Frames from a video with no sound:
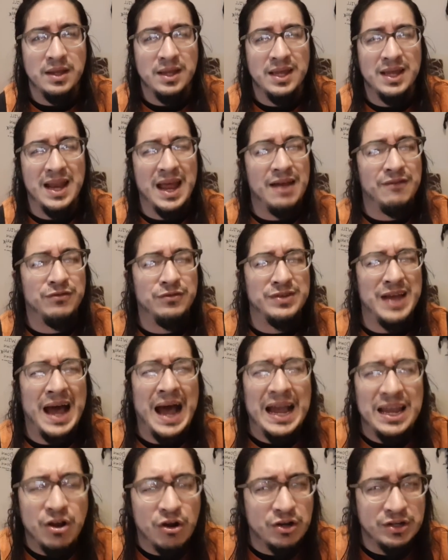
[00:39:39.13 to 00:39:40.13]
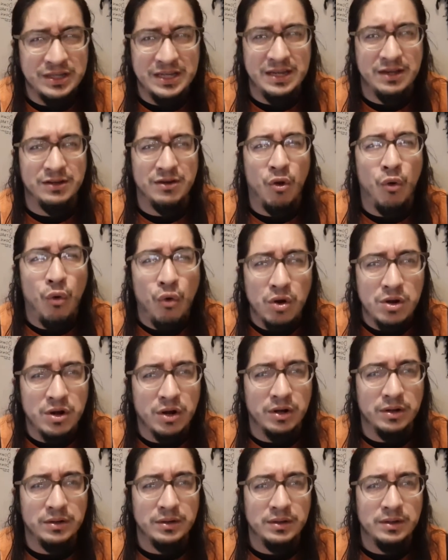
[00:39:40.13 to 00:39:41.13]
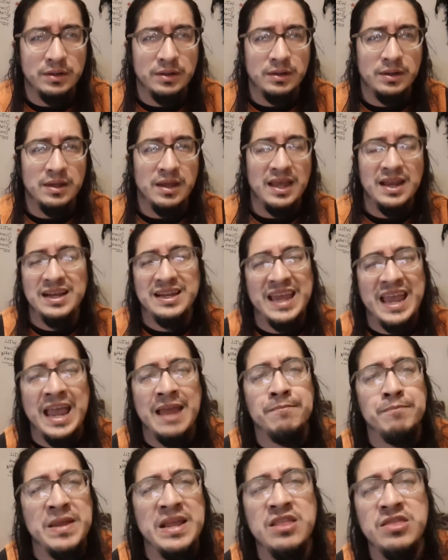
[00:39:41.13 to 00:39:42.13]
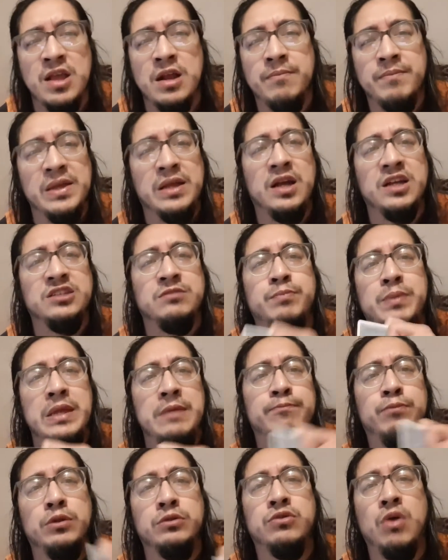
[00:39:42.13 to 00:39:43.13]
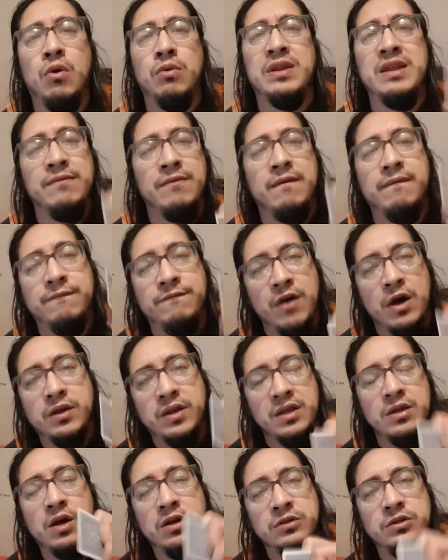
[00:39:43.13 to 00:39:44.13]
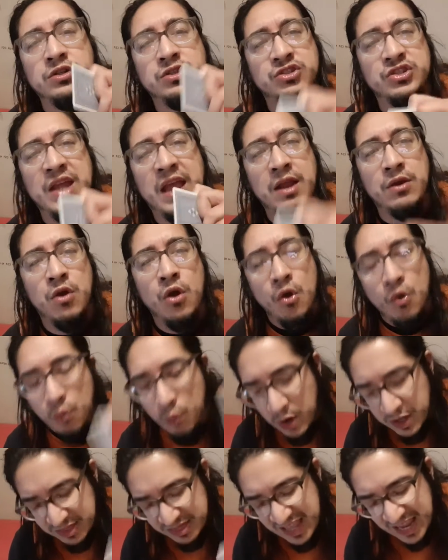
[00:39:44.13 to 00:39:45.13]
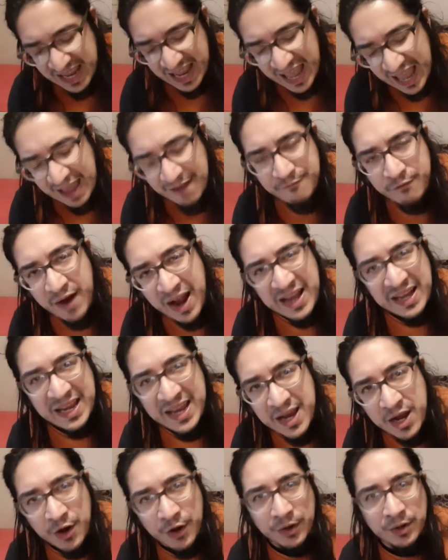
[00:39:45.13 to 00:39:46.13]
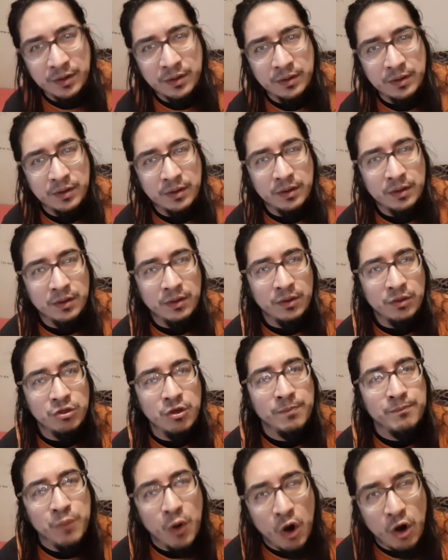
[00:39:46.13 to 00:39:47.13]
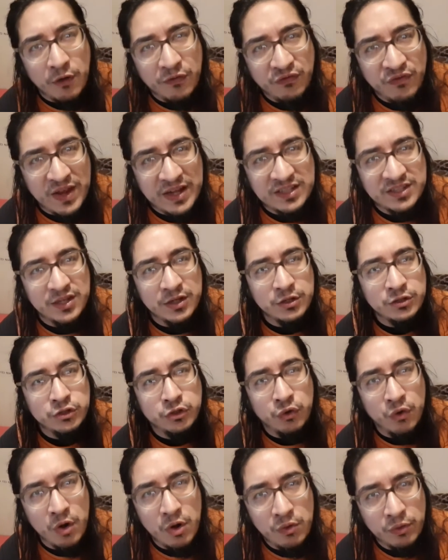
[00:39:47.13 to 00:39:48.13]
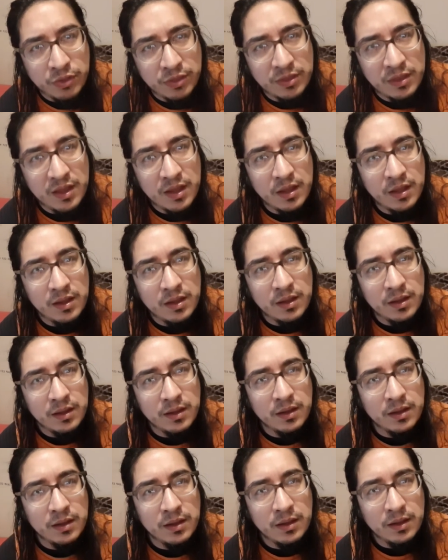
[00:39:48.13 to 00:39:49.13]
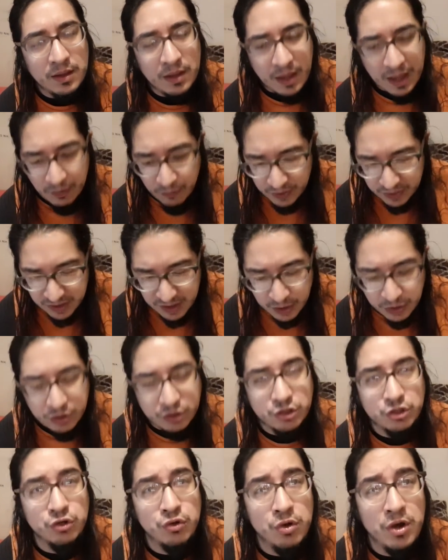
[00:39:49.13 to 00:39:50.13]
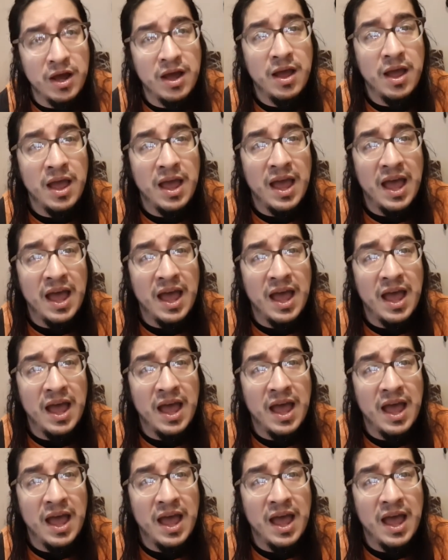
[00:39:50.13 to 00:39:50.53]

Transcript: and have hierarchy and order. And it can't be there because people don't even fucking understand what they have right here. the perfect truth. And with Yahushua,